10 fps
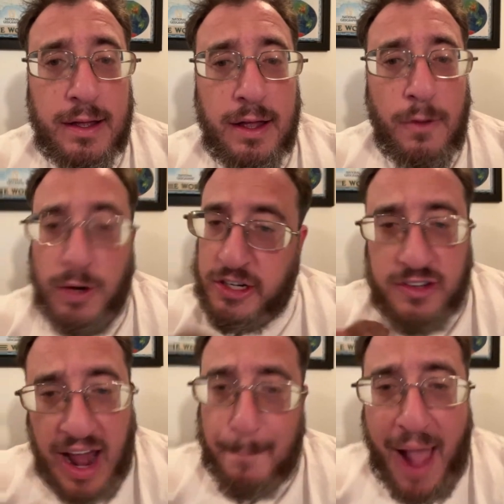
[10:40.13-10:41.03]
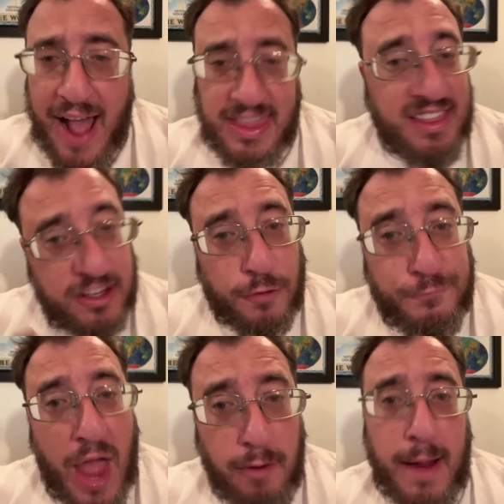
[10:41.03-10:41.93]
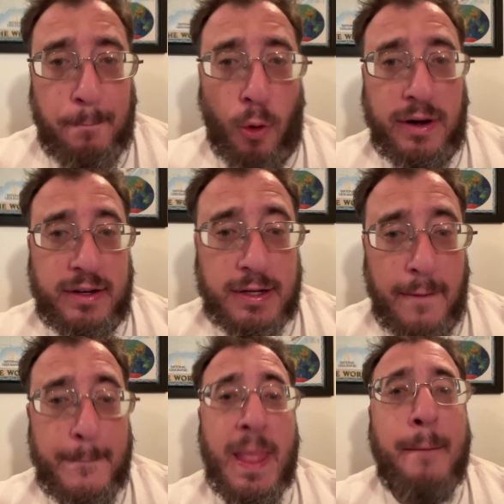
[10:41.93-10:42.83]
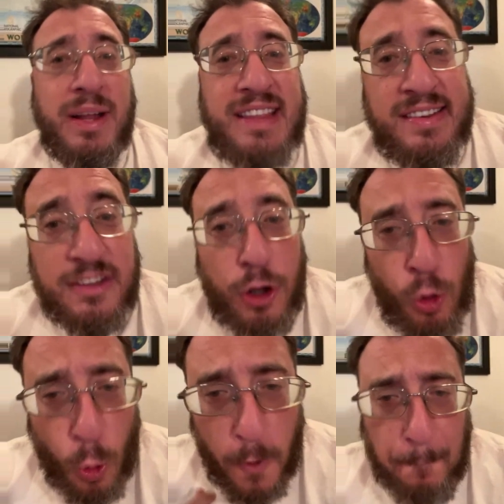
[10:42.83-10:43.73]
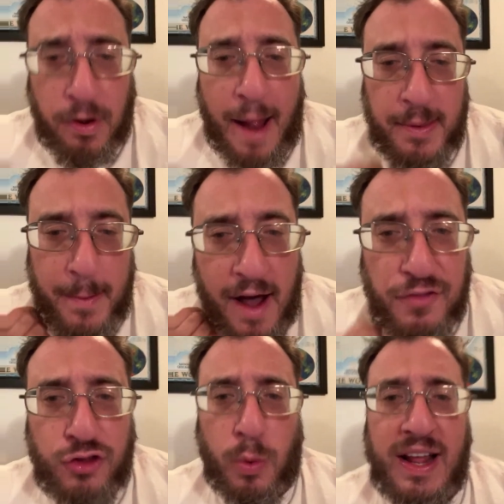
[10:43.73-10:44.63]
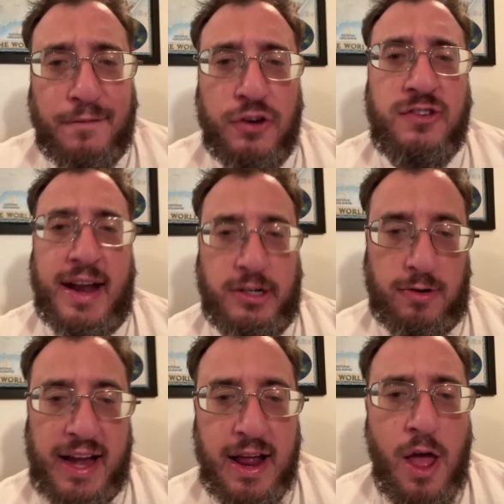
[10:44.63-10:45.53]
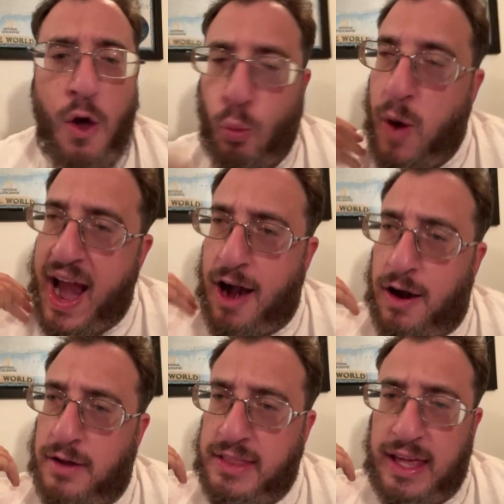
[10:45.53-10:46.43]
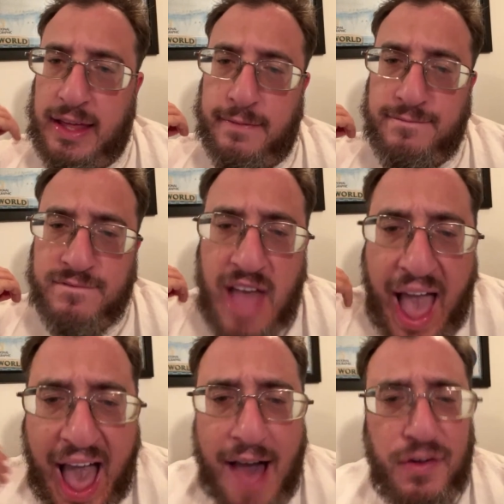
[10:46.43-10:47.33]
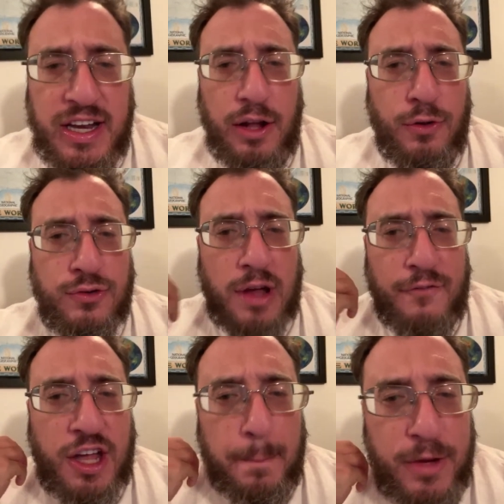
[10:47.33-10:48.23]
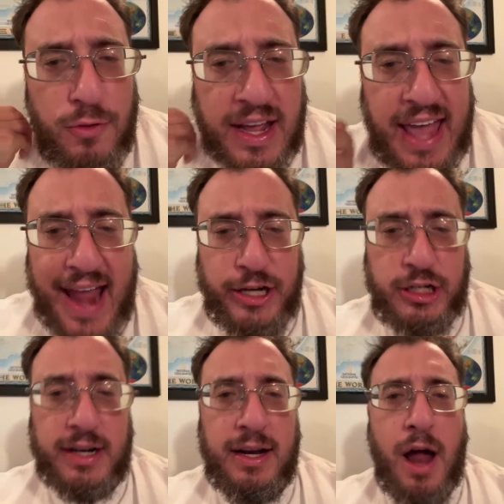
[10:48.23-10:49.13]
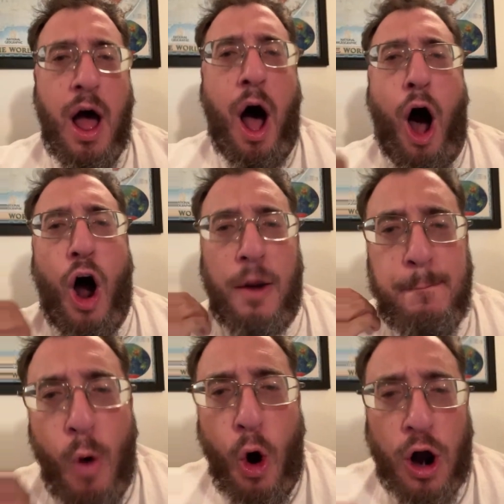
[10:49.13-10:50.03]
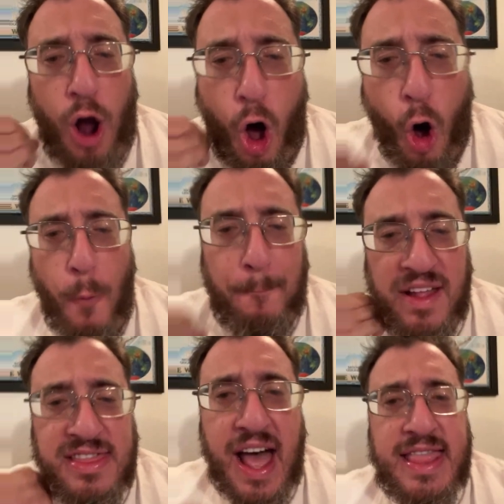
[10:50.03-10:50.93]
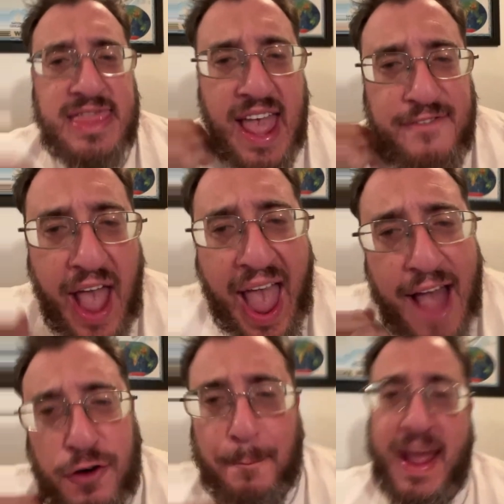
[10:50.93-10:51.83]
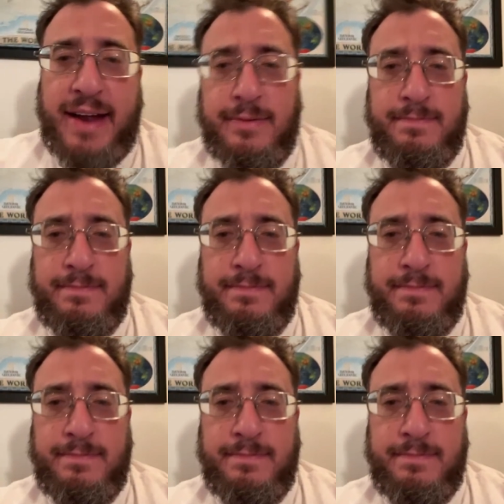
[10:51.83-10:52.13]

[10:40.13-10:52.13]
which is not a bad thing. These are very important. But this is the core problem of the 21st century, where the avenues of communication are more open than they've ever been,